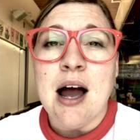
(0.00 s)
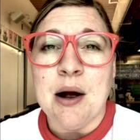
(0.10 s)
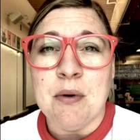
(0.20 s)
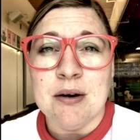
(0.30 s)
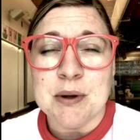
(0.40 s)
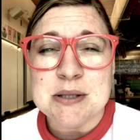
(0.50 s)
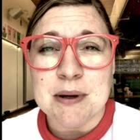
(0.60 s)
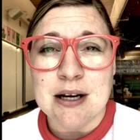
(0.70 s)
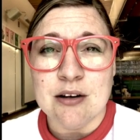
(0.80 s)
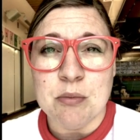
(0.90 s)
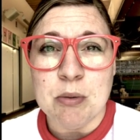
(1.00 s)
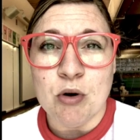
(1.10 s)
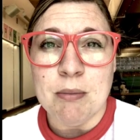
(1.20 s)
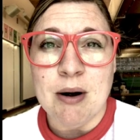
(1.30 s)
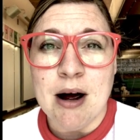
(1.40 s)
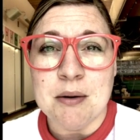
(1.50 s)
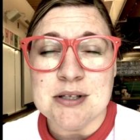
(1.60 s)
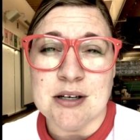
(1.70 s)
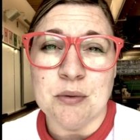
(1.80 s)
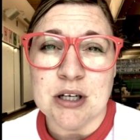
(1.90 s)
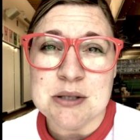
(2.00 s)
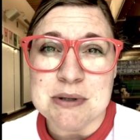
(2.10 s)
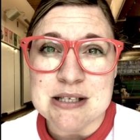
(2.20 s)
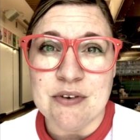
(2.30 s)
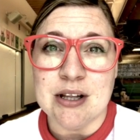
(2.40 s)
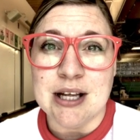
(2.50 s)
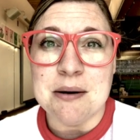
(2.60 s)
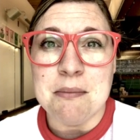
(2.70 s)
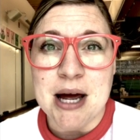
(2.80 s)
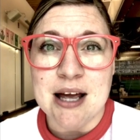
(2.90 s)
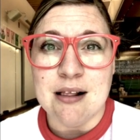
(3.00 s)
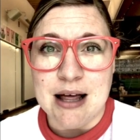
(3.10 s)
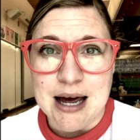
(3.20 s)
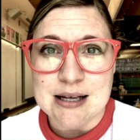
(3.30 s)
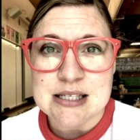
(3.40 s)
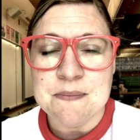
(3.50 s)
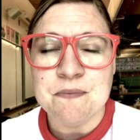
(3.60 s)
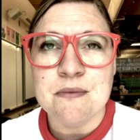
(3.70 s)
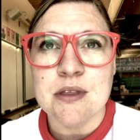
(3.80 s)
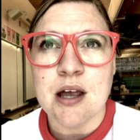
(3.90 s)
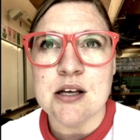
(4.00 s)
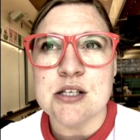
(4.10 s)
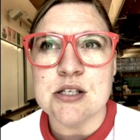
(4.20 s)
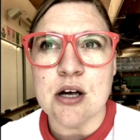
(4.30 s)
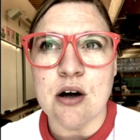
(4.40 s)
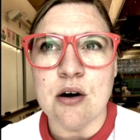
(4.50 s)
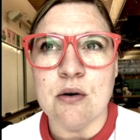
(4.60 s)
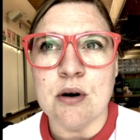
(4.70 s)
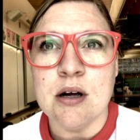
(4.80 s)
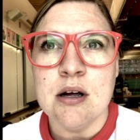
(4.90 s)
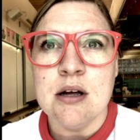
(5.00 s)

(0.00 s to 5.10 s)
I want to explain a little bit more about how it's going to work specifically in my class. So,